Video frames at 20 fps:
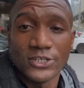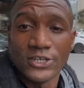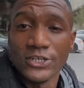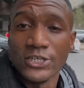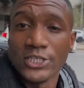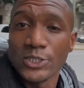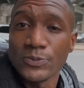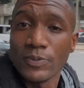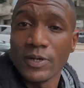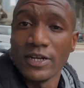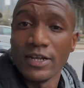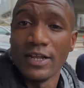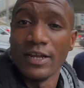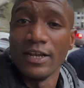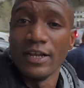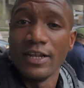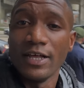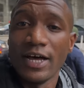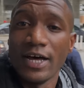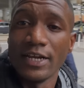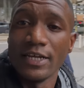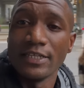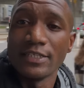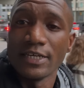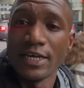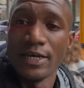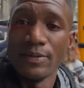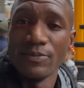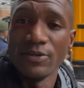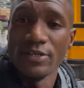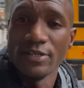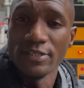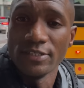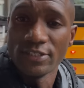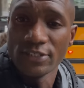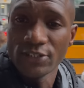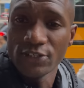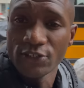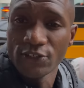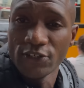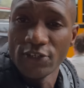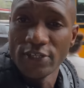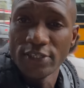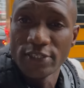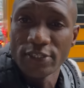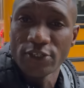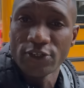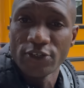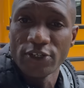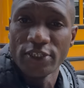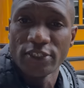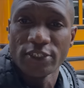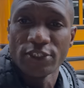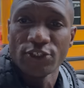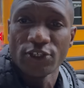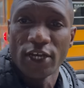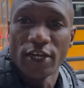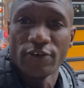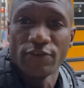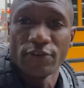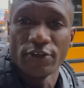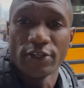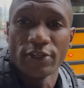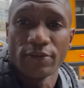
gonna spend a lot of time in this crazy traffic.